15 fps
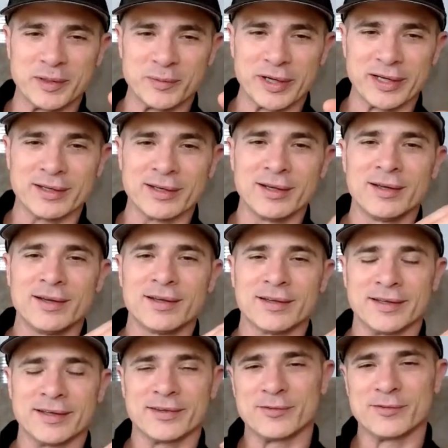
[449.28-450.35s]
for women, Wayne.
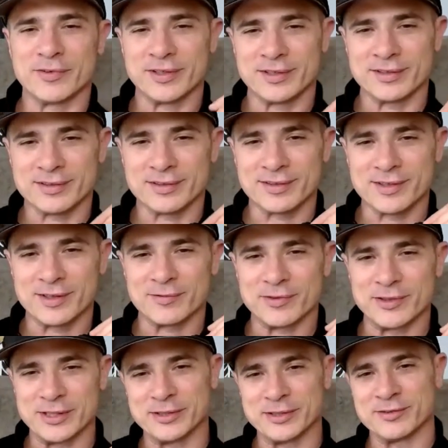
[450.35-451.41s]
Like they're for
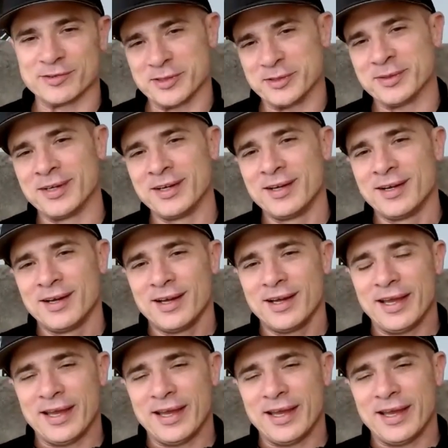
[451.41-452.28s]
dudes too.